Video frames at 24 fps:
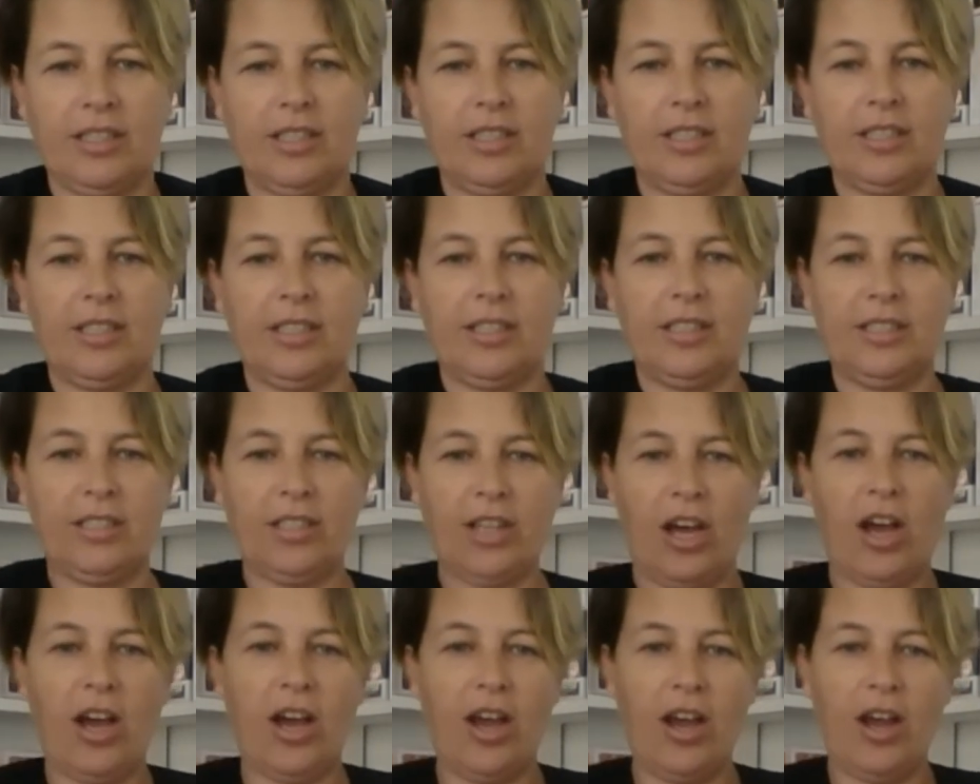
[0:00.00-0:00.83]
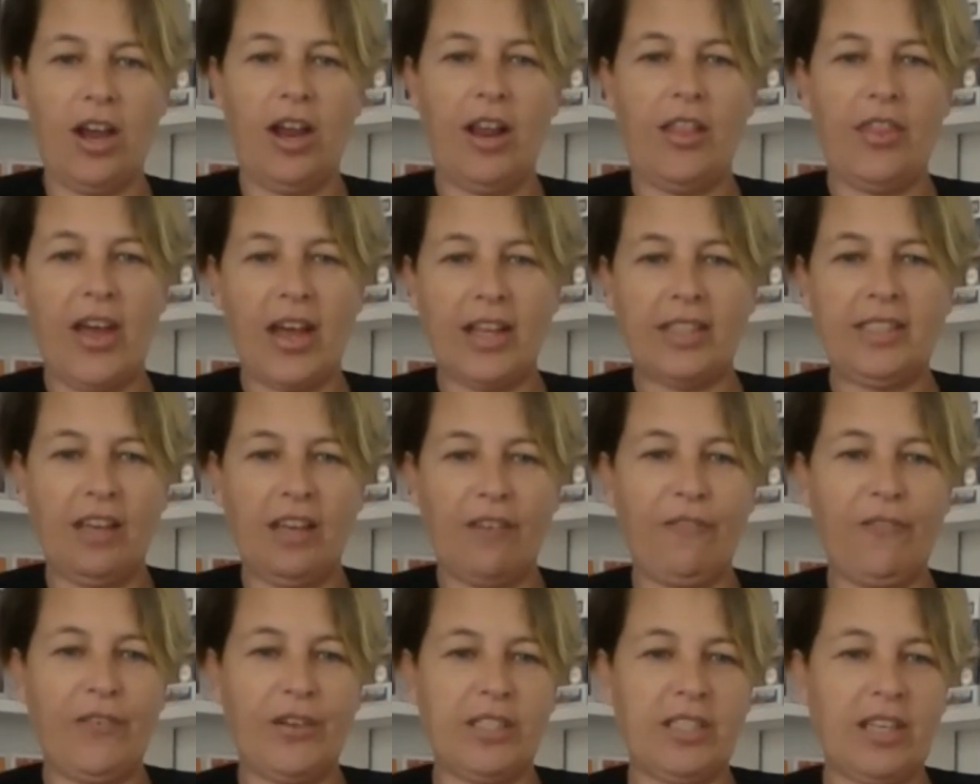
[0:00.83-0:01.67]
So that's it
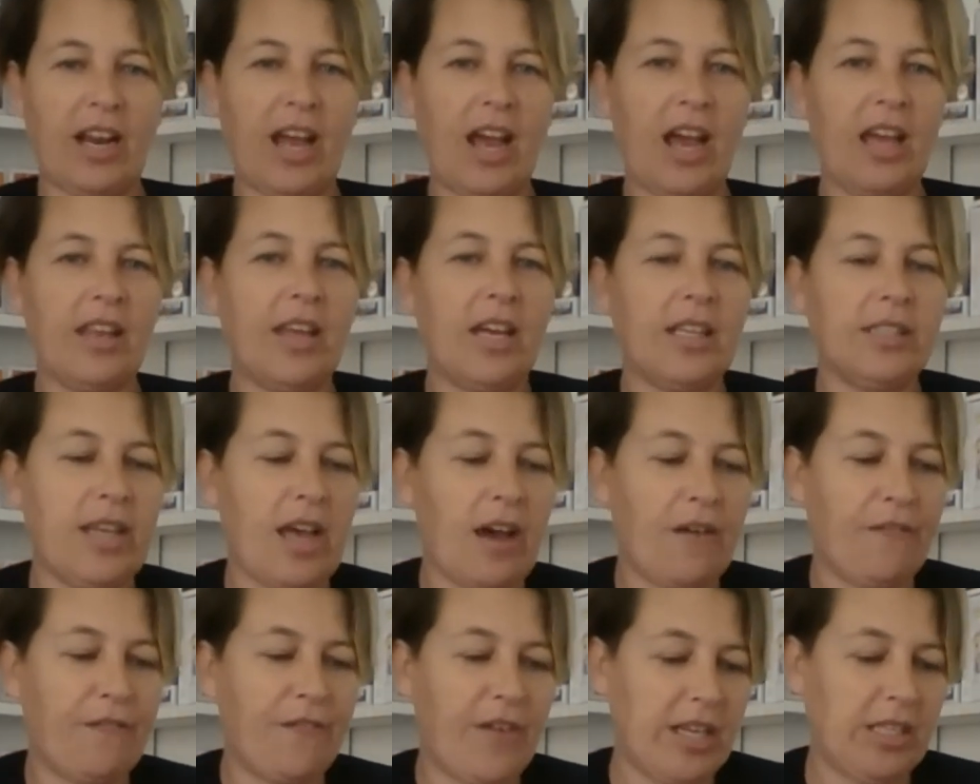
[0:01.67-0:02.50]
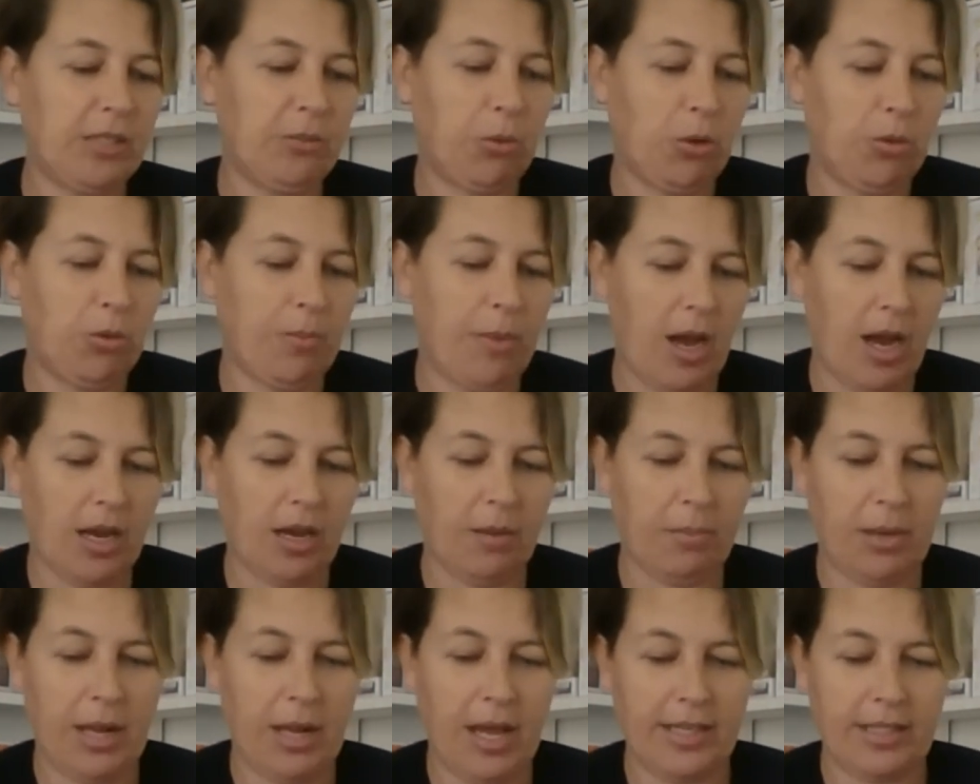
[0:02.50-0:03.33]
for today. That's our Facebook
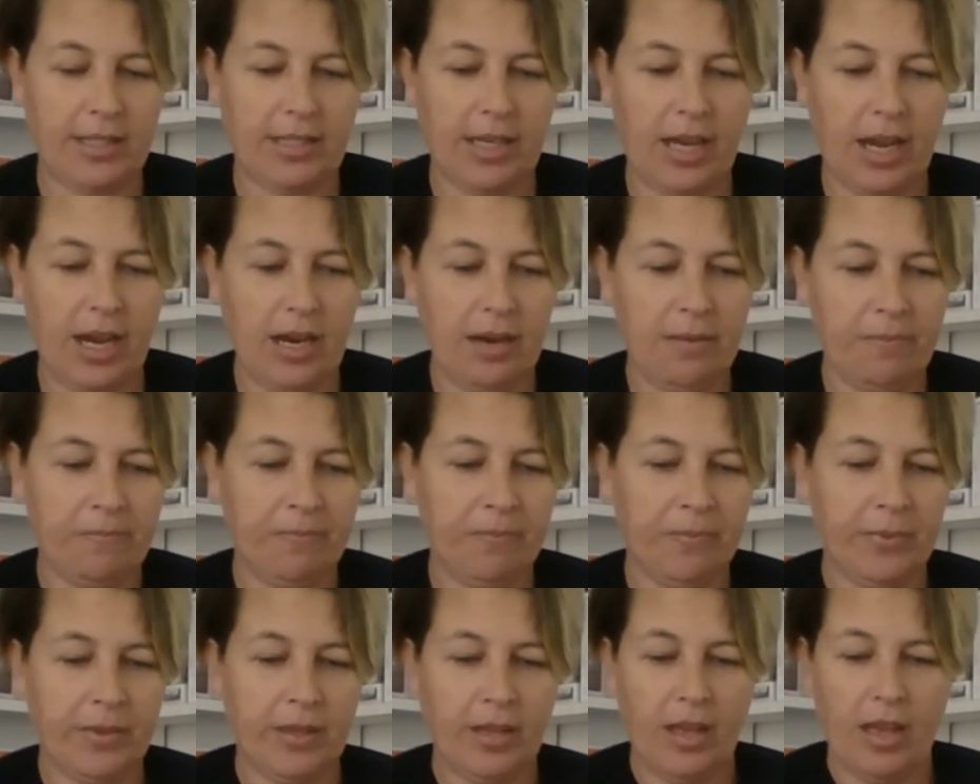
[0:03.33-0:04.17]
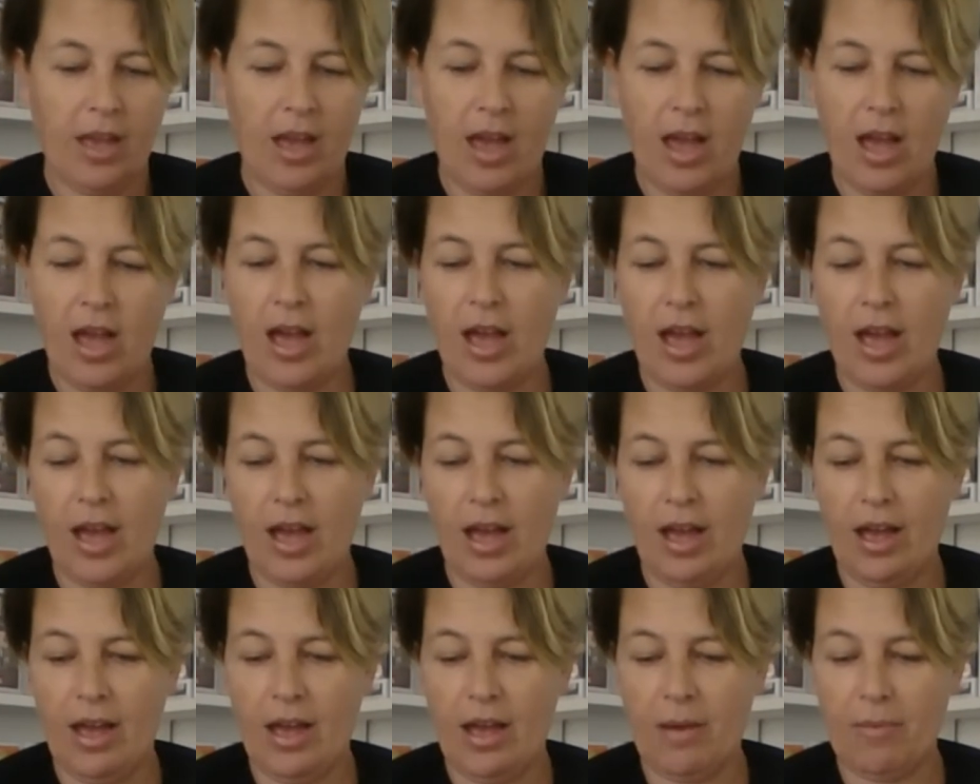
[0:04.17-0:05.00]
Marketplace day.
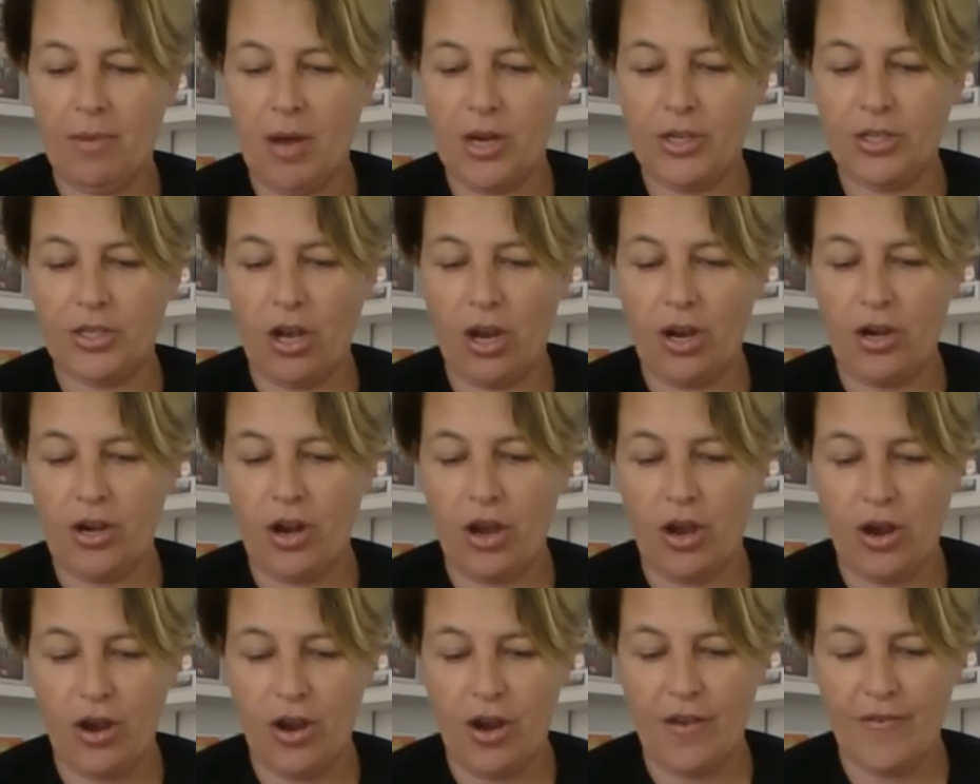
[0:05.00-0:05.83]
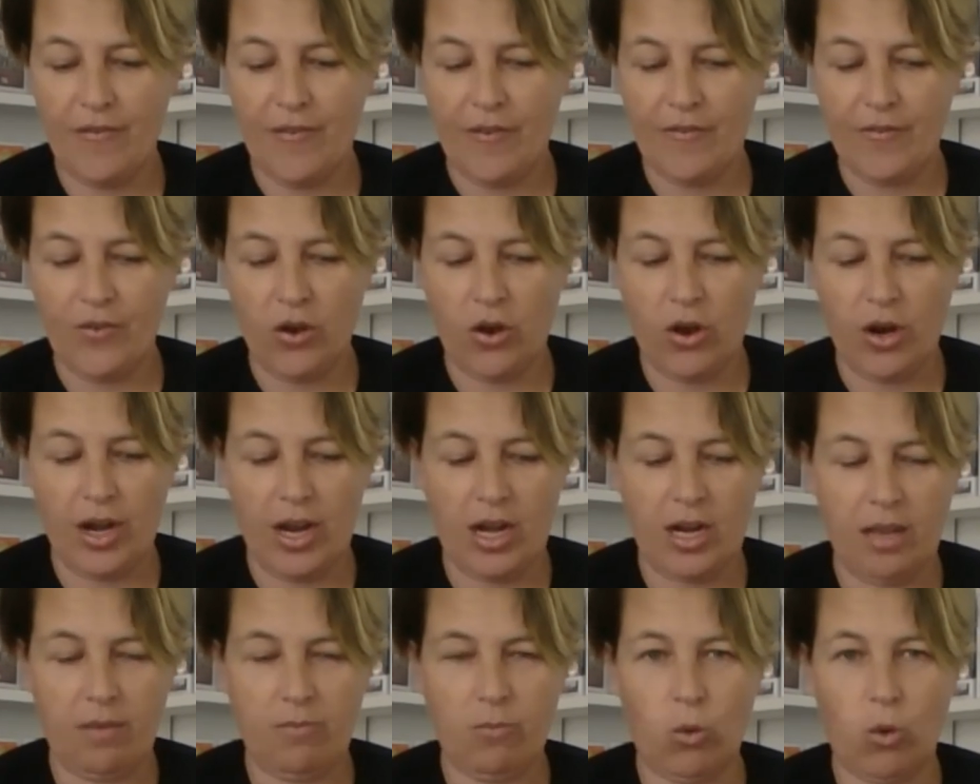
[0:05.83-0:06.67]
I don't know if I've got
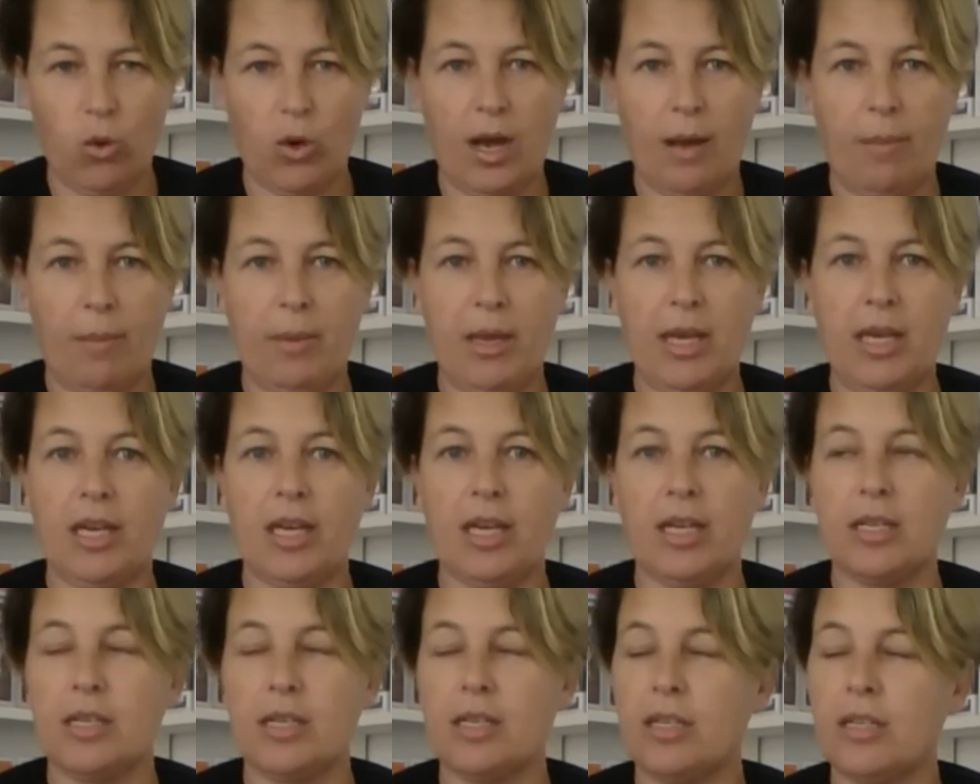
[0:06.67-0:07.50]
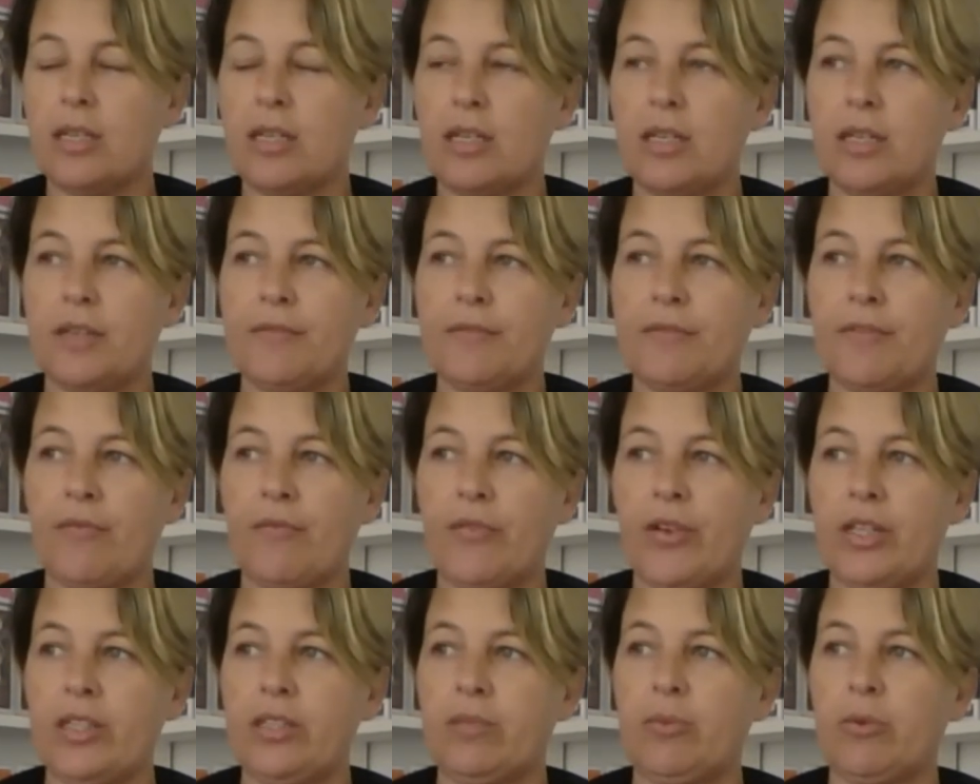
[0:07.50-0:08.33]
any more coming on
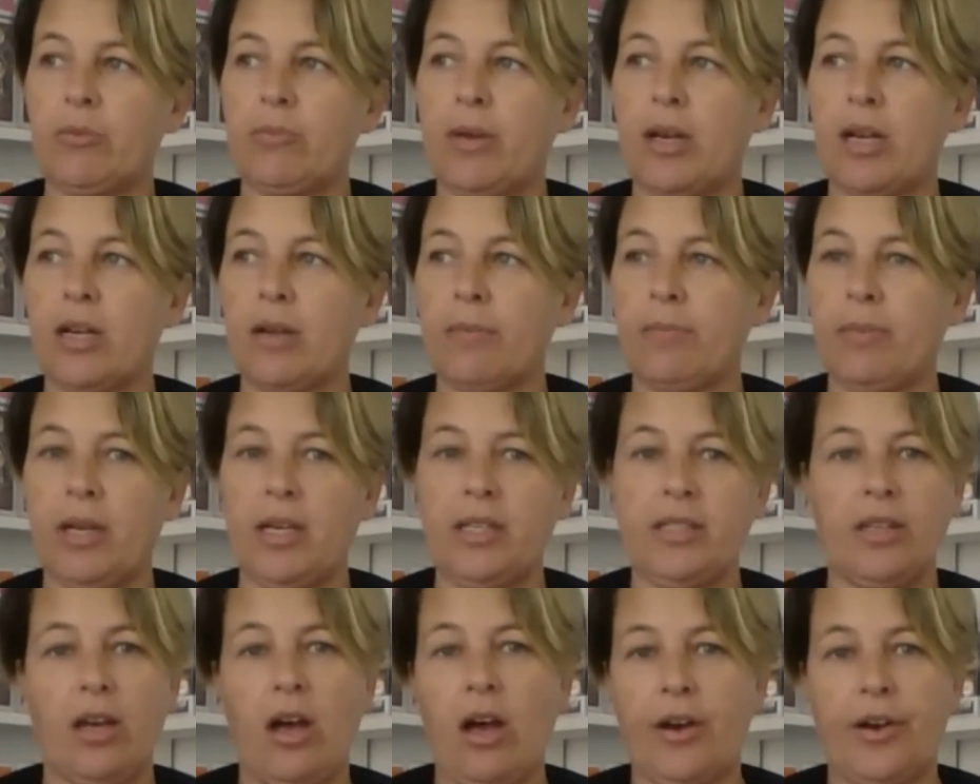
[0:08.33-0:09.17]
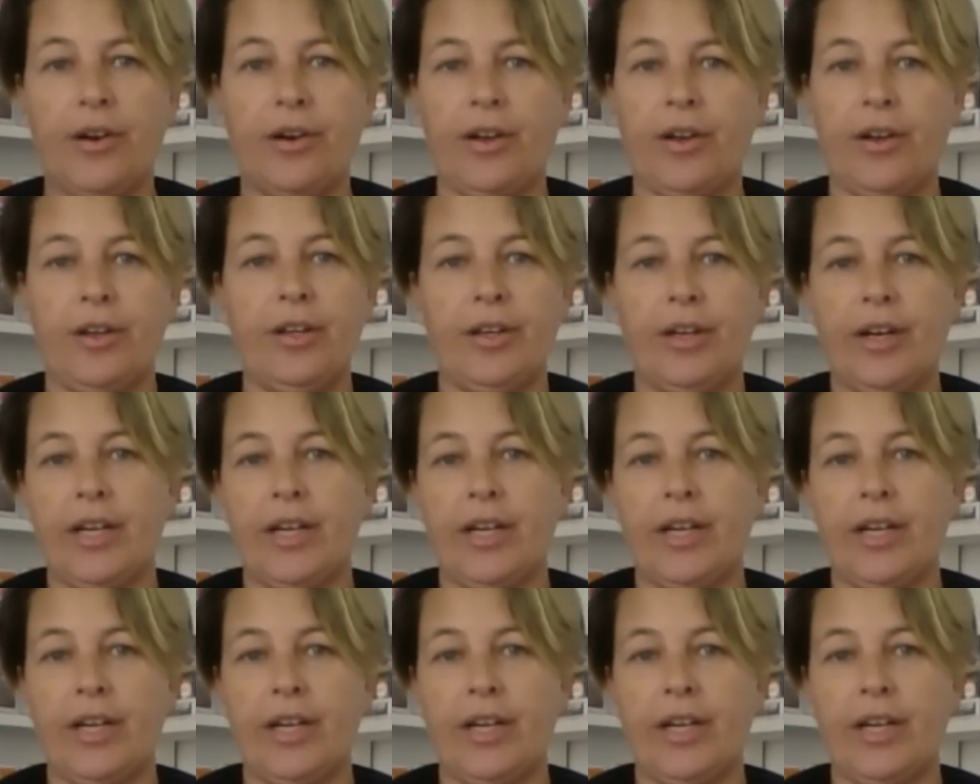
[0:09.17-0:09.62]
Facebook Marketplace. I don't know.